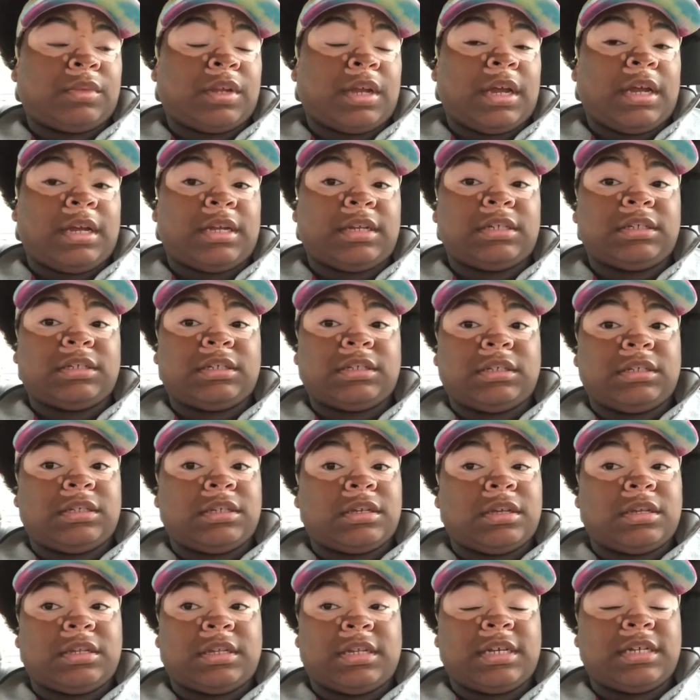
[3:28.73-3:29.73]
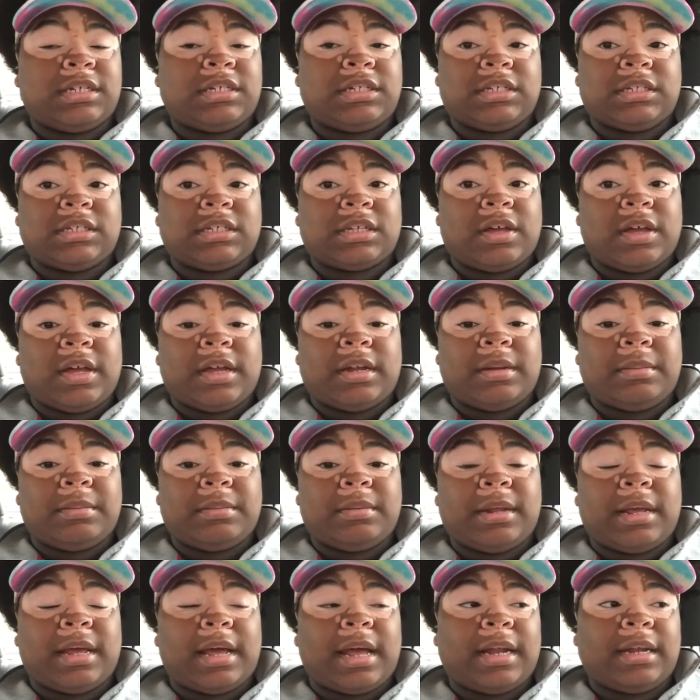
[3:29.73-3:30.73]
And it's that's just gonna have to be
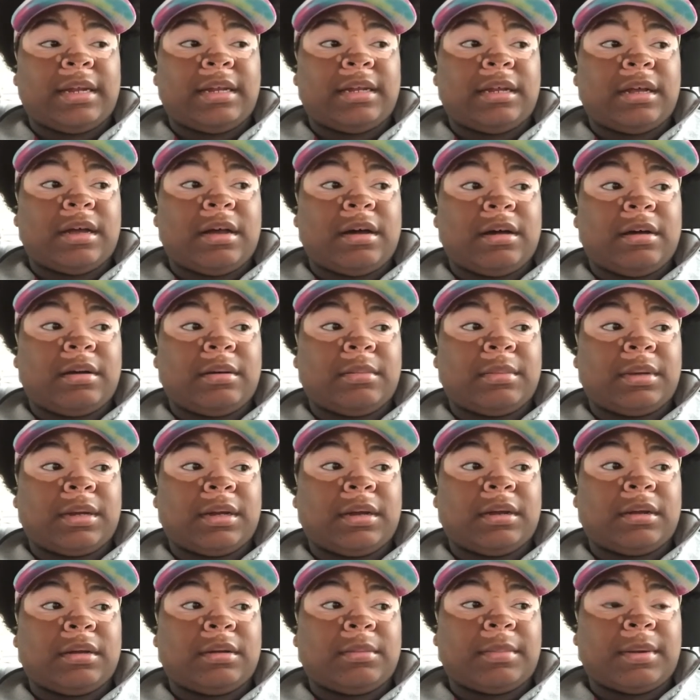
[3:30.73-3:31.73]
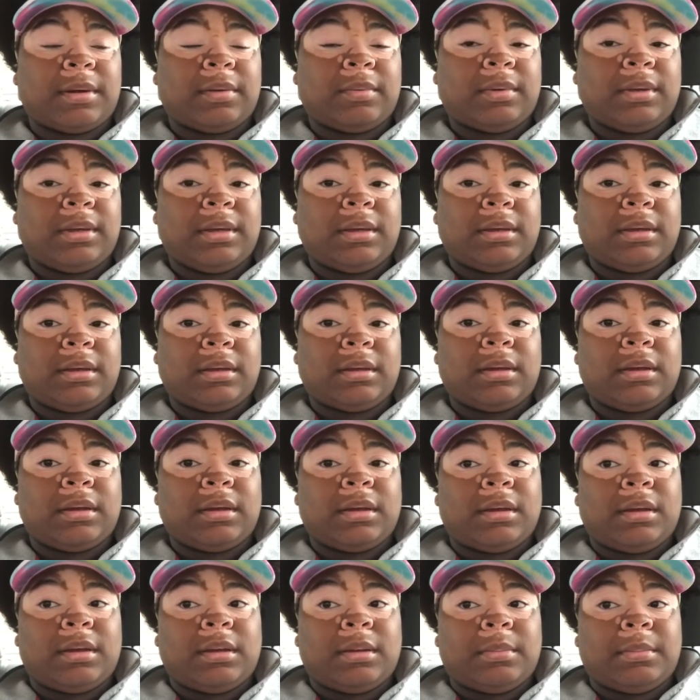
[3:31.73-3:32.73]
that. I need to go home and curl my wig.
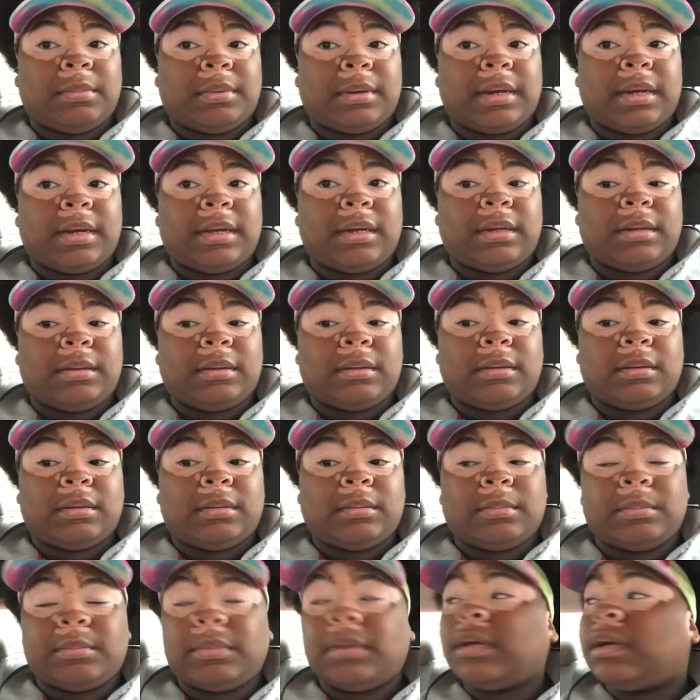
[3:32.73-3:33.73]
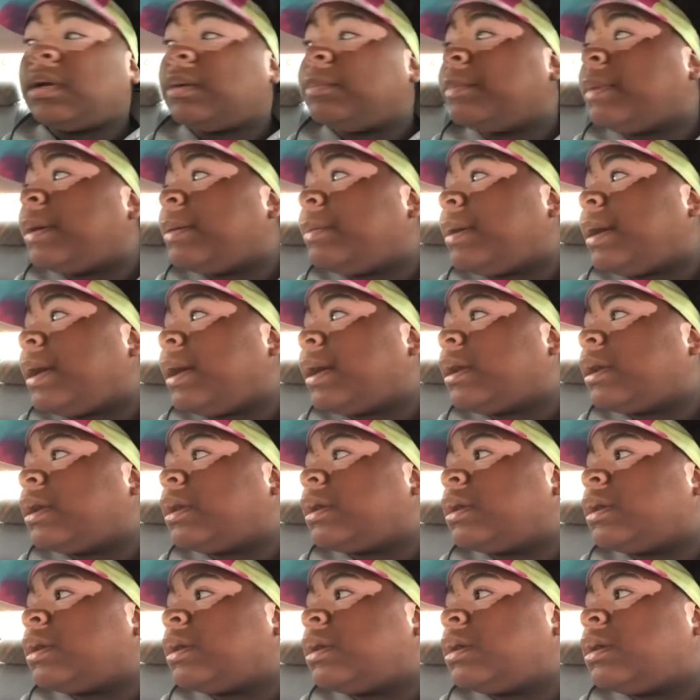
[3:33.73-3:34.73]
Probably. Yeah, uh, maybe I
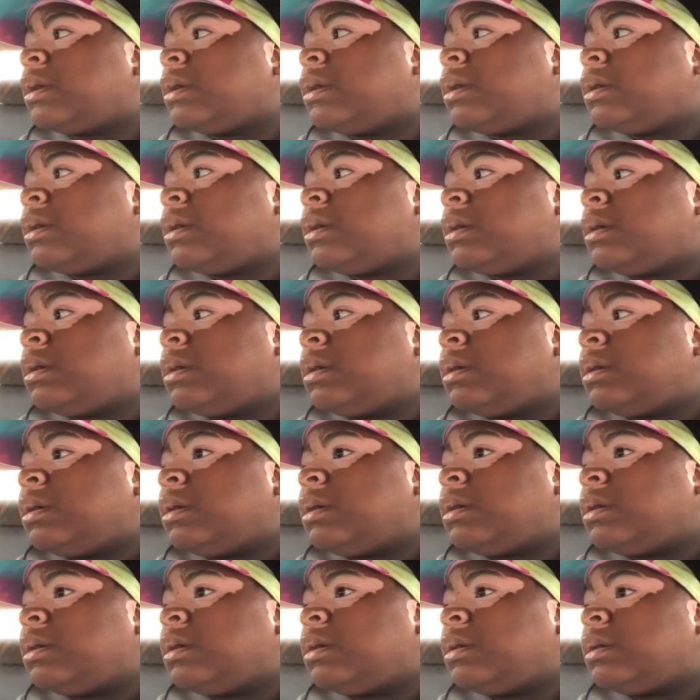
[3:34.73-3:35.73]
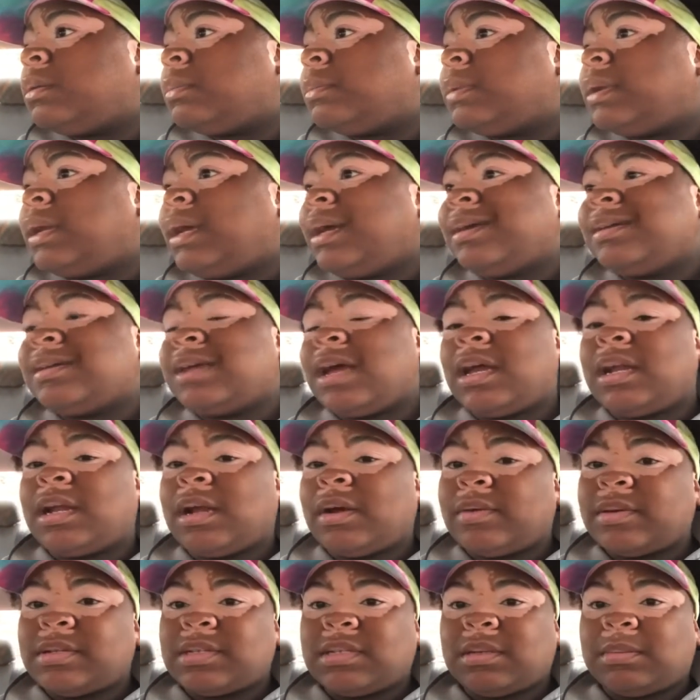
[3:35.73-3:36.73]
could. But I ain't got
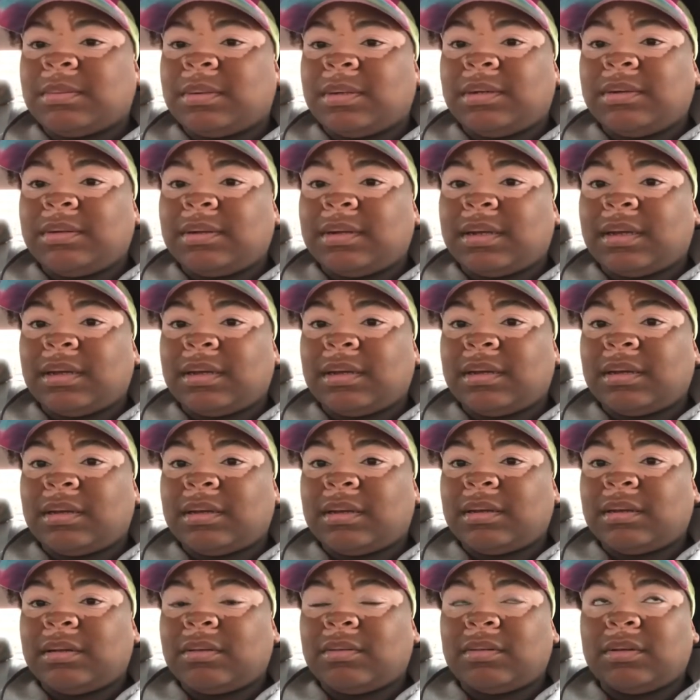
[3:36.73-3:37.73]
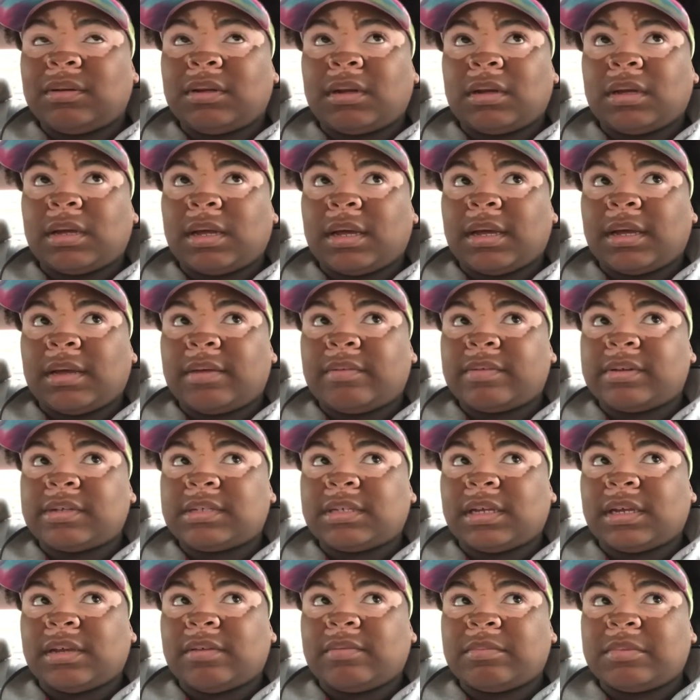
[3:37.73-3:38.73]
not see me do that. Well, no, y'all haven't because I
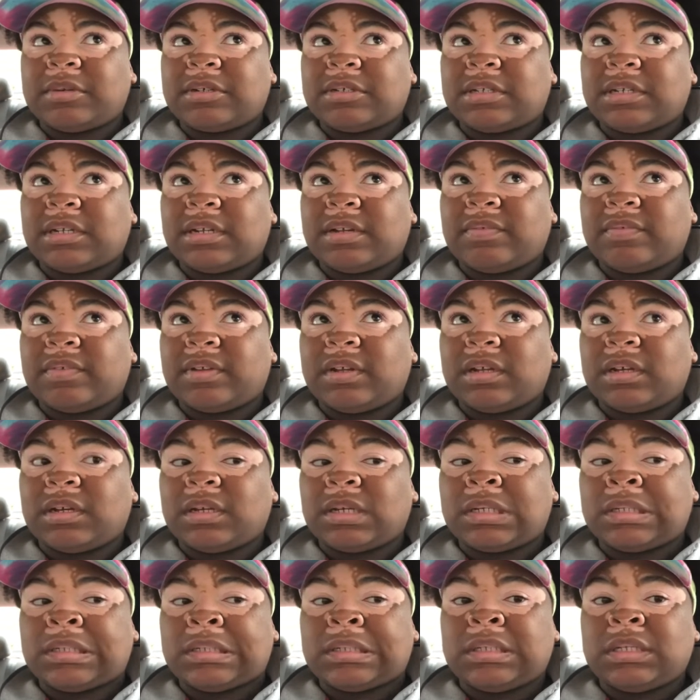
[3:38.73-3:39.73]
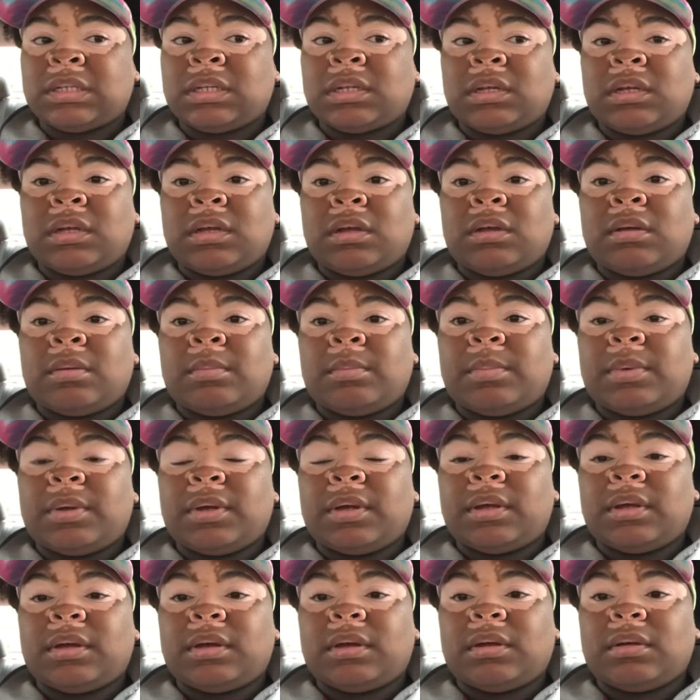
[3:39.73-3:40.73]
haven't posted that video.
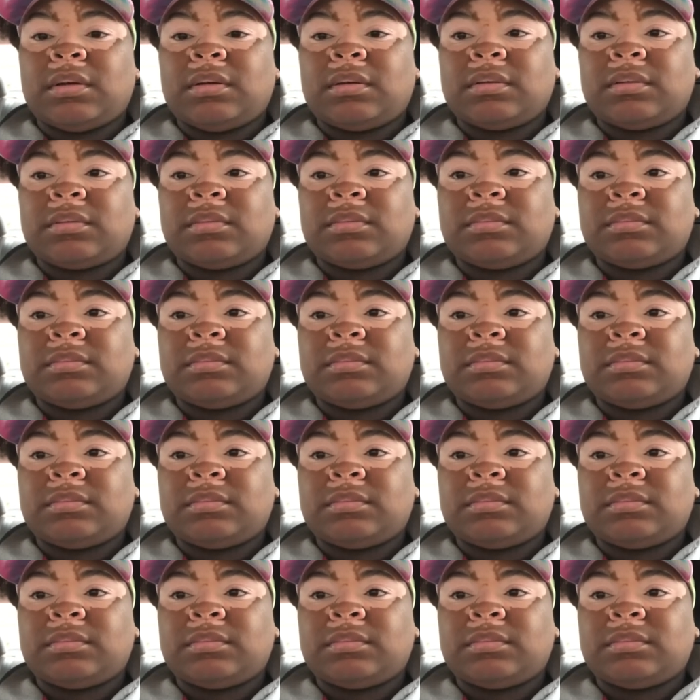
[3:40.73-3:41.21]
But um,